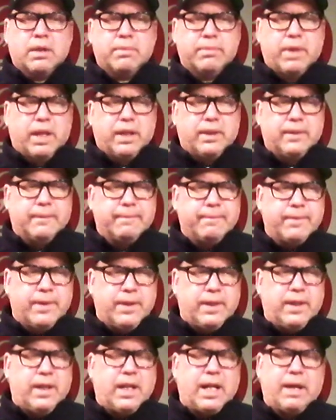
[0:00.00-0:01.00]
But
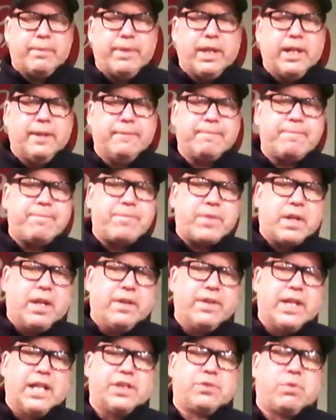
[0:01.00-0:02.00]
I mean,
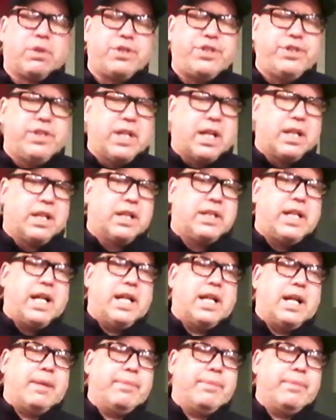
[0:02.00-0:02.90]
that's what you got to look at.